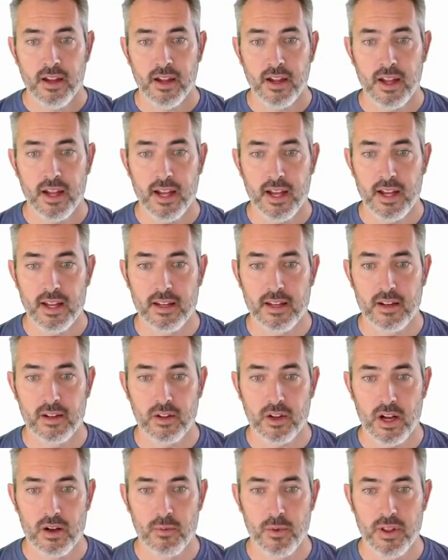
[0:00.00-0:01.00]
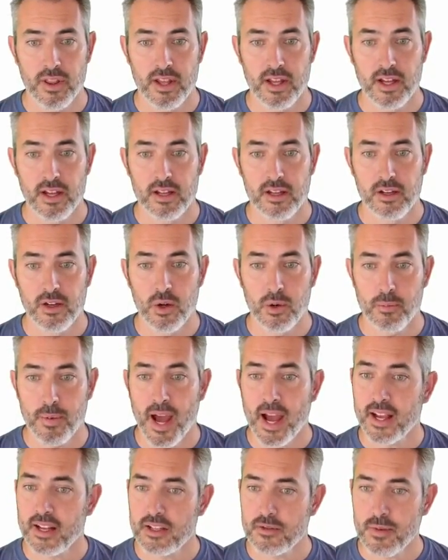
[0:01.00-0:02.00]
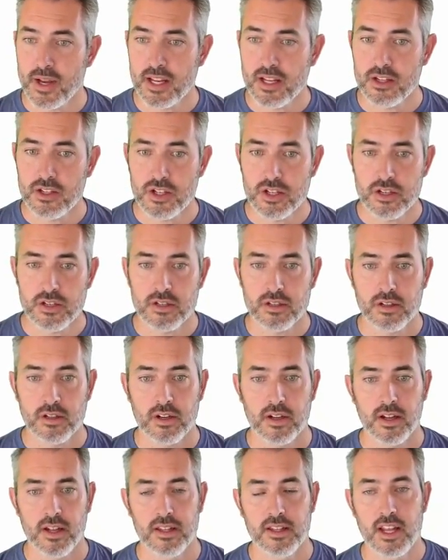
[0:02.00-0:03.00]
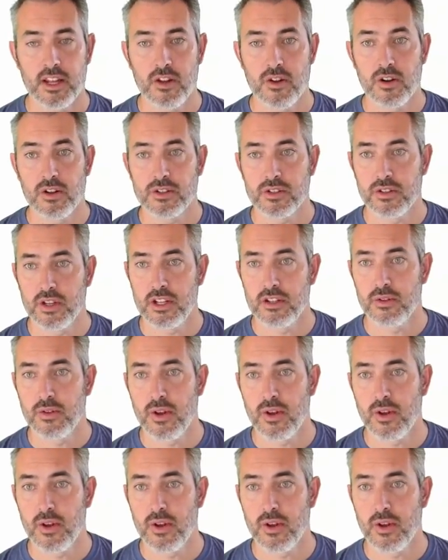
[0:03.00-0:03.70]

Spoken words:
and it'll come with a Node package manager, and then you also need to